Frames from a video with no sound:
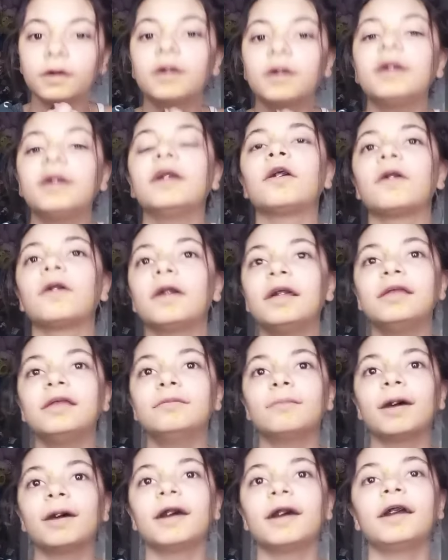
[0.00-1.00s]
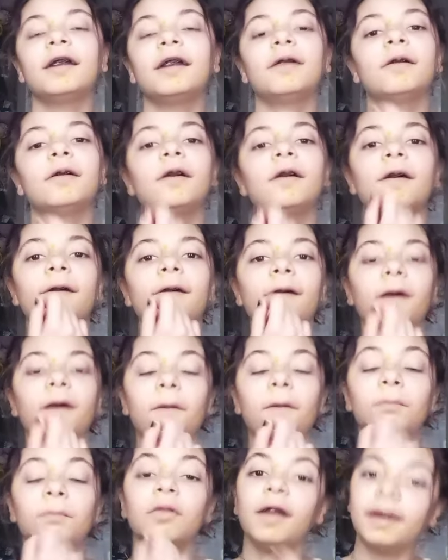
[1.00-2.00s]
a gear in my
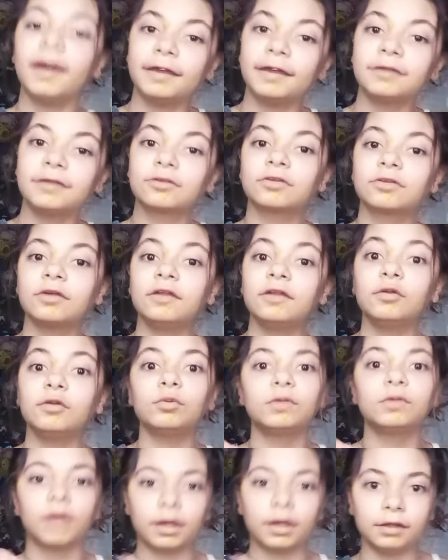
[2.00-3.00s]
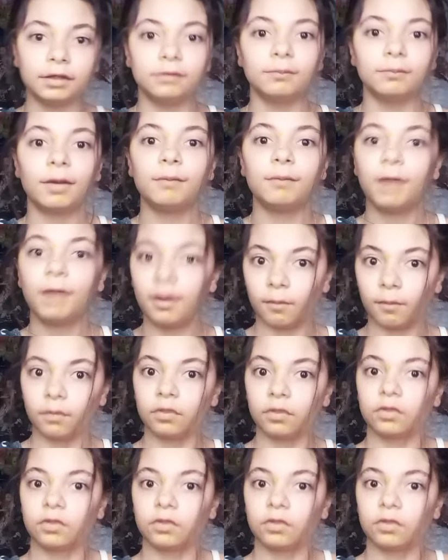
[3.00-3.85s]
appliance, and it would tighten my mouth.